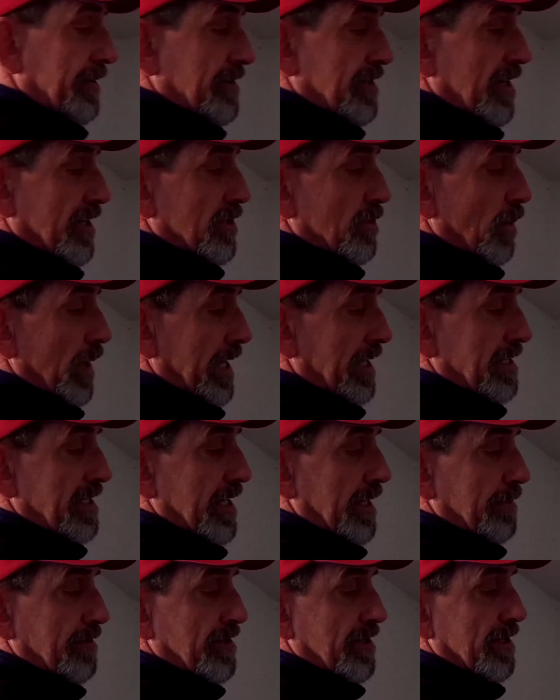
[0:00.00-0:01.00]
this
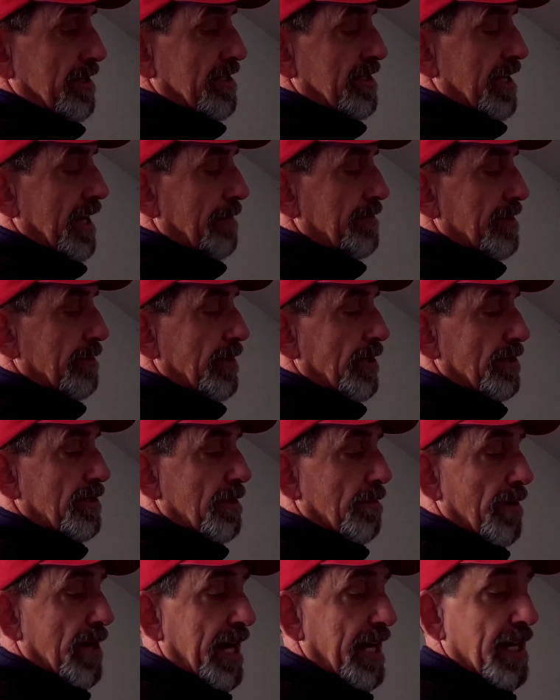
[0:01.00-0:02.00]
wingtip susceptible to
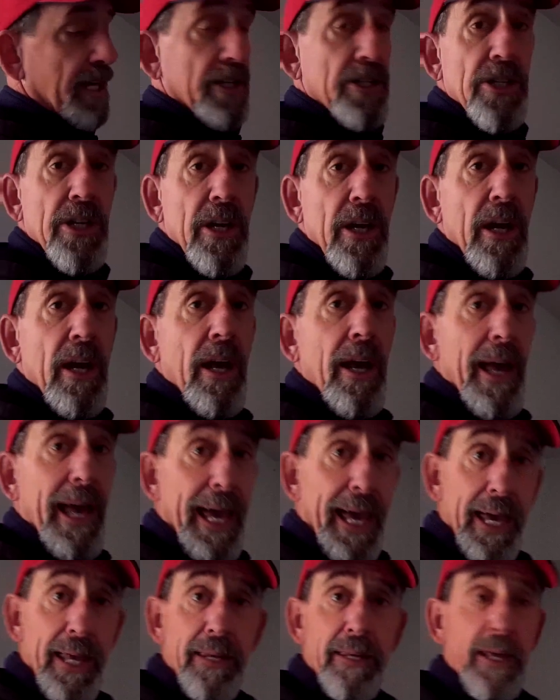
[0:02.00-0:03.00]
breakage.
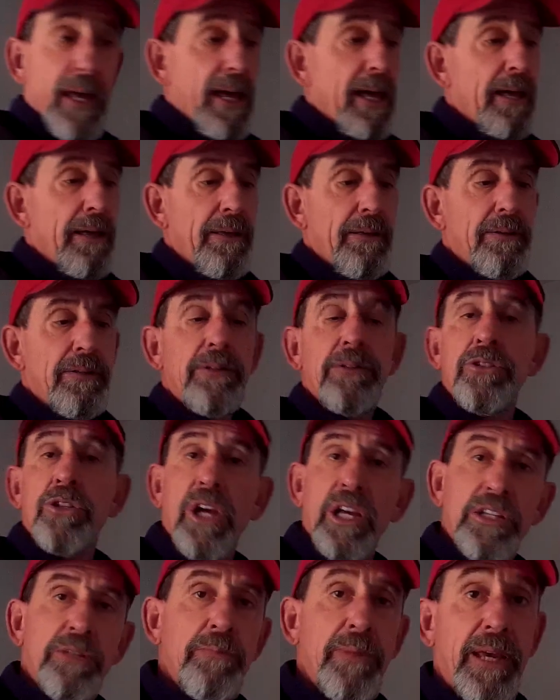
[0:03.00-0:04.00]
And
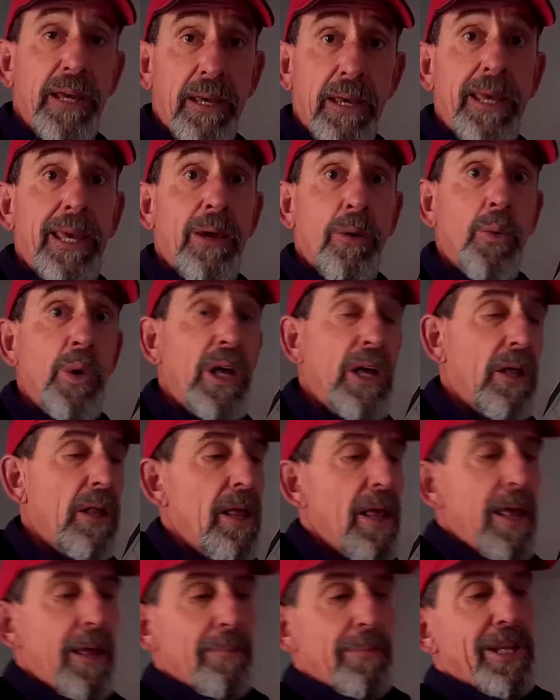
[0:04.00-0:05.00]
trust me, it will.
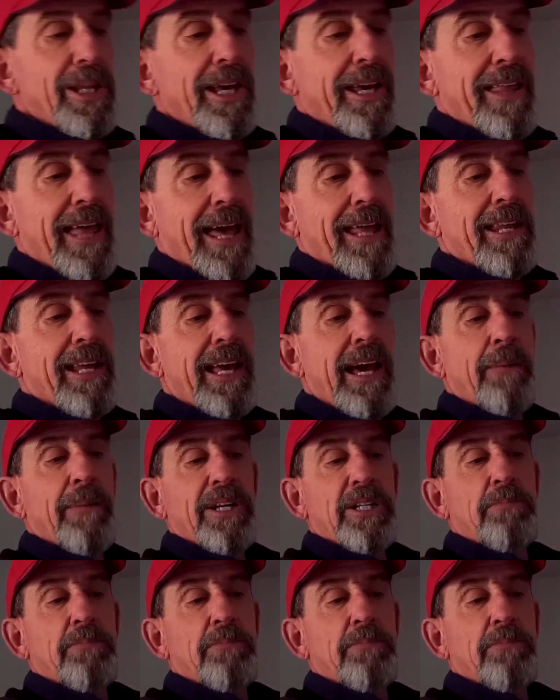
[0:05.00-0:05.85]
But look at that. Look how much